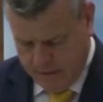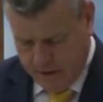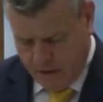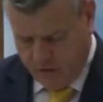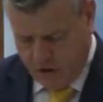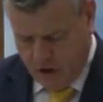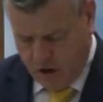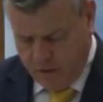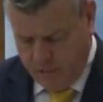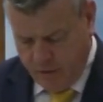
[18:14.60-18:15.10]
A
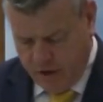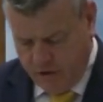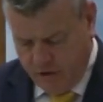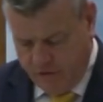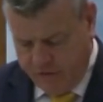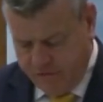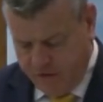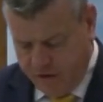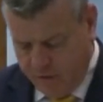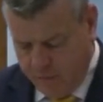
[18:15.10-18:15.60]
documentary
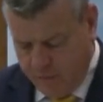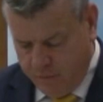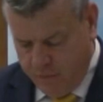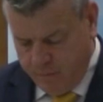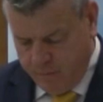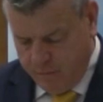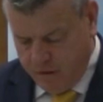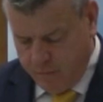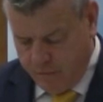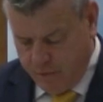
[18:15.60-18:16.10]
film
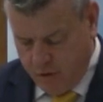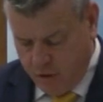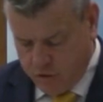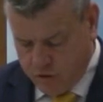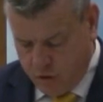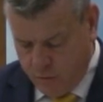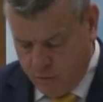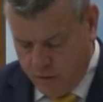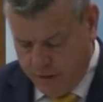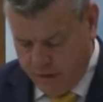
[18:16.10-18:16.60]
made by
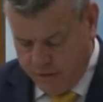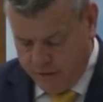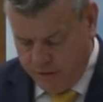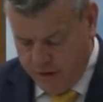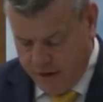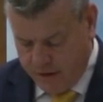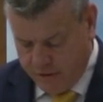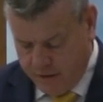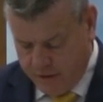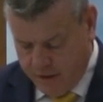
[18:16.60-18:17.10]
Oscar-winning
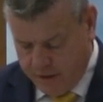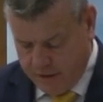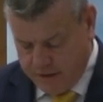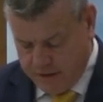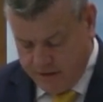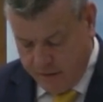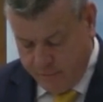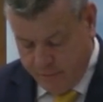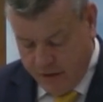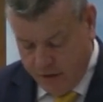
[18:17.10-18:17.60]
director
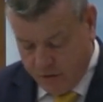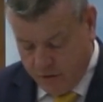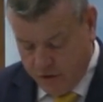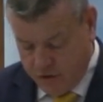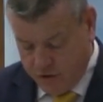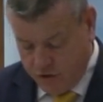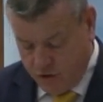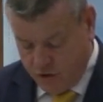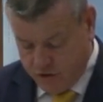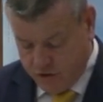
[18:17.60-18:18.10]
Alec Gibney on the
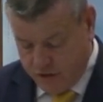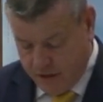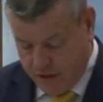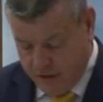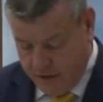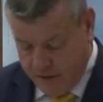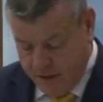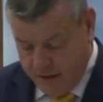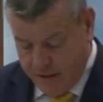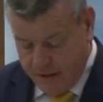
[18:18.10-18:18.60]

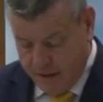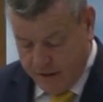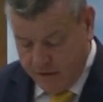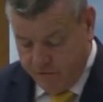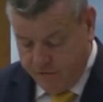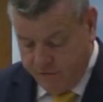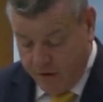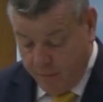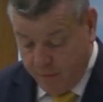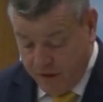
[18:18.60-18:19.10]
atrocity and the
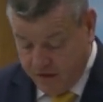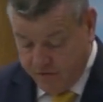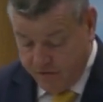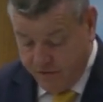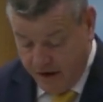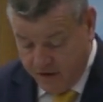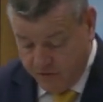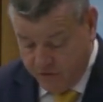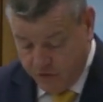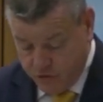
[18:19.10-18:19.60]
family's
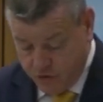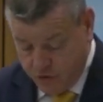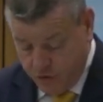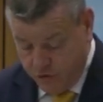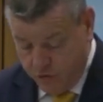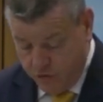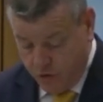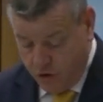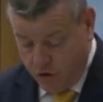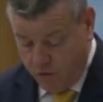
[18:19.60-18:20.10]
fight for
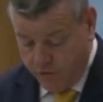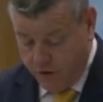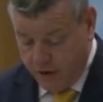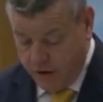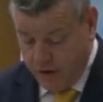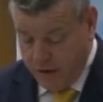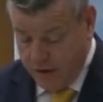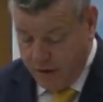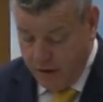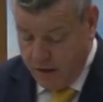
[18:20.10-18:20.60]
truth
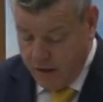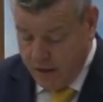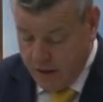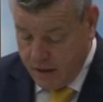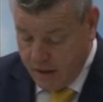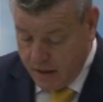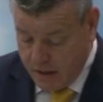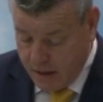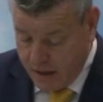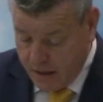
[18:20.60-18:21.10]
recovery
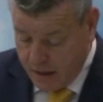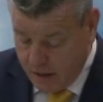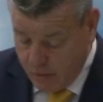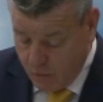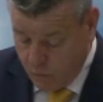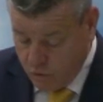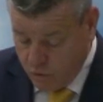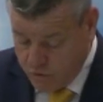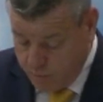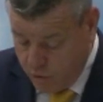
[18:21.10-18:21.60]

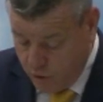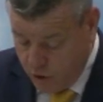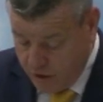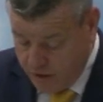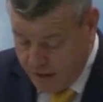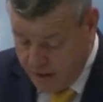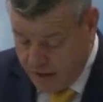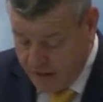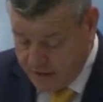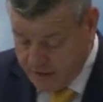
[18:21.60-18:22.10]
was
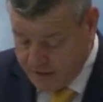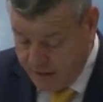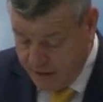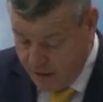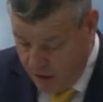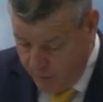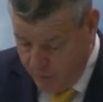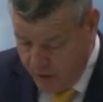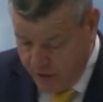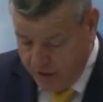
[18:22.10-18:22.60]
broadcast and
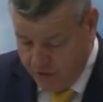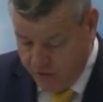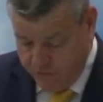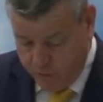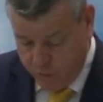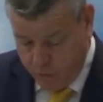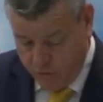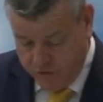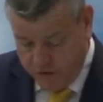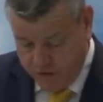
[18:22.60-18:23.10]
nominated
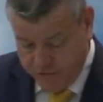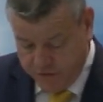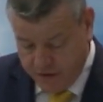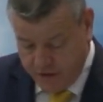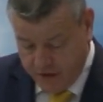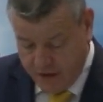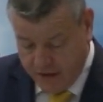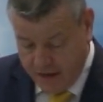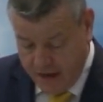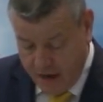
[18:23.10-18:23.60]
for both
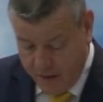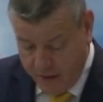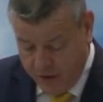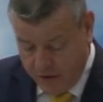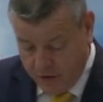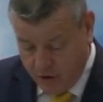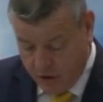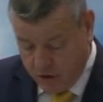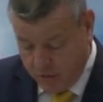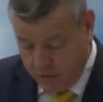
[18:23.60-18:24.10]
IFTA and Emmy
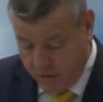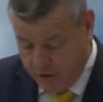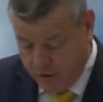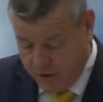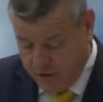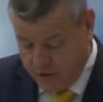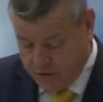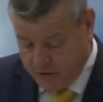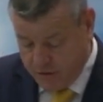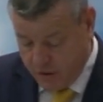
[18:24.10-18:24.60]

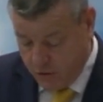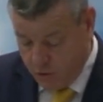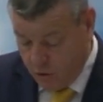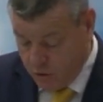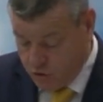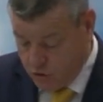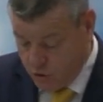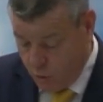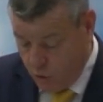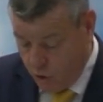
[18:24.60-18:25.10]
documentaries, and
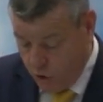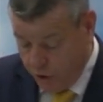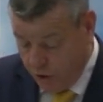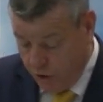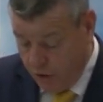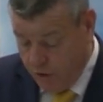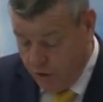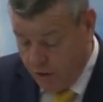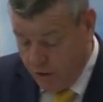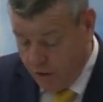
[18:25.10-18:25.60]
also
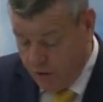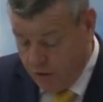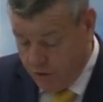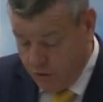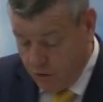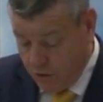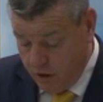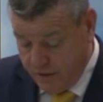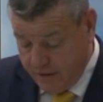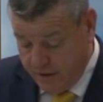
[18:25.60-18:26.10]
won the
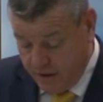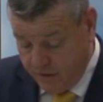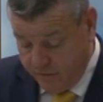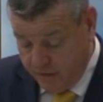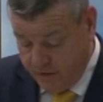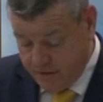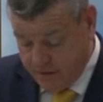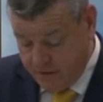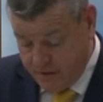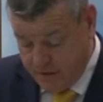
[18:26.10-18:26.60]
Royal
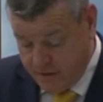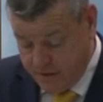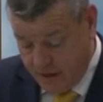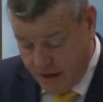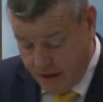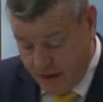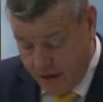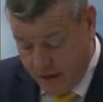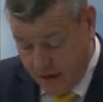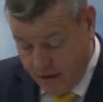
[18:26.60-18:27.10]
Television
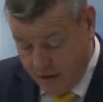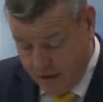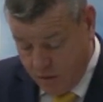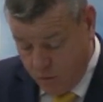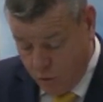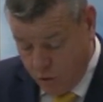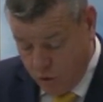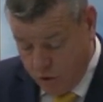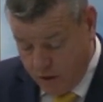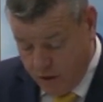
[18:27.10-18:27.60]
Society
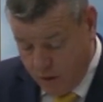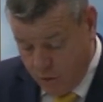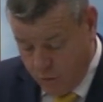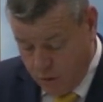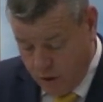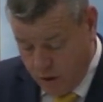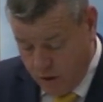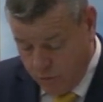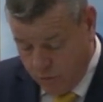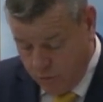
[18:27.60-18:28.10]
Award. And
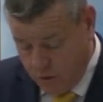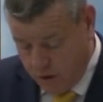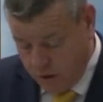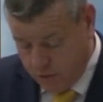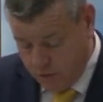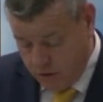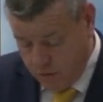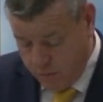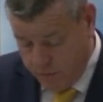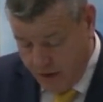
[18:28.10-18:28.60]
I'll
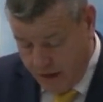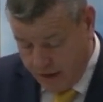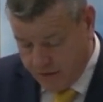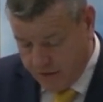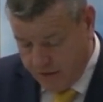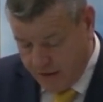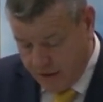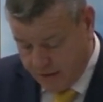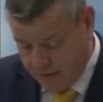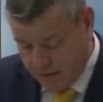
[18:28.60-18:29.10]
turn back
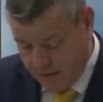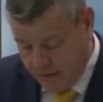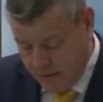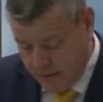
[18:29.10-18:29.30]
to that